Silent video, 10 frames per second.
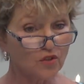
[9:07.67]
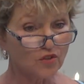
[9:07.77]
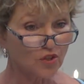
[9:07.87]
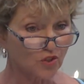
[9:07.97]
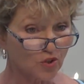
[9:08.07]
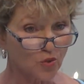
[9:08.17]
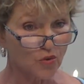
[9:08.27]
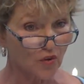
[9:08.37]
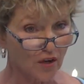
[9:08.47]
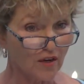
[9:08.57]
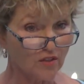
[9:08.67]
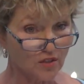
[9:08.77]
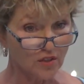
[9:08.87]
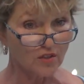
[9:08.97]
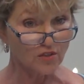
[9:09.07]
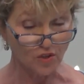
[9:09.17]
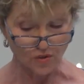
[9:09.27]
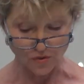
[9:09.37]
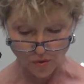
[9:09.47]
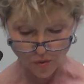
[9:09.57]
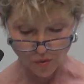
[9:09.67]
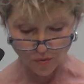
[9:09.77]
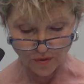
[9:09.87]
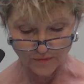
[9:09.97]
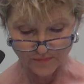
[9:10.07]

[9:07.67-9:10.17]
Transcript: until she was 86 years old